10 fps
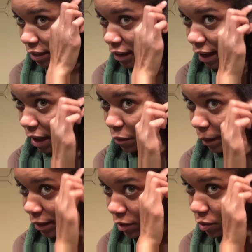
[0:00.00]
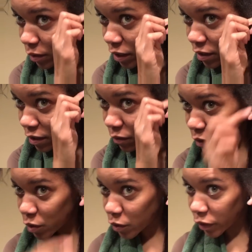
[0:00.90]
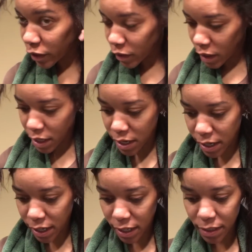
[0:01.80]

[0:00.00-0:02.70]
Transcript: So I have about 2 inches of new growth here.